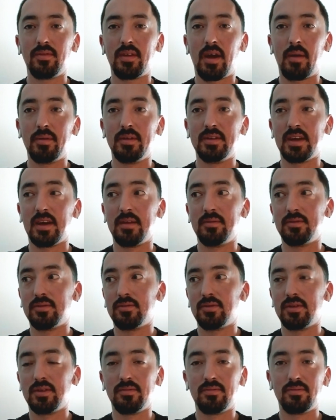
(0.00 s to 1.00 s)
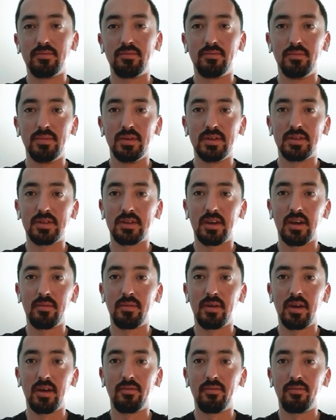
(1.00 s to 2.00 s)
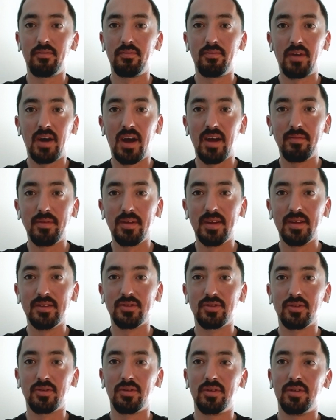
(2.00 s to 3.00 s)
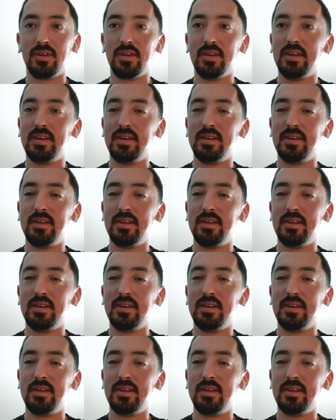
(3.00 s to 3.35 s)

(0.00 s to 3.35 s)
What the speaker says: how many times have we missed the cut by 5 pins, or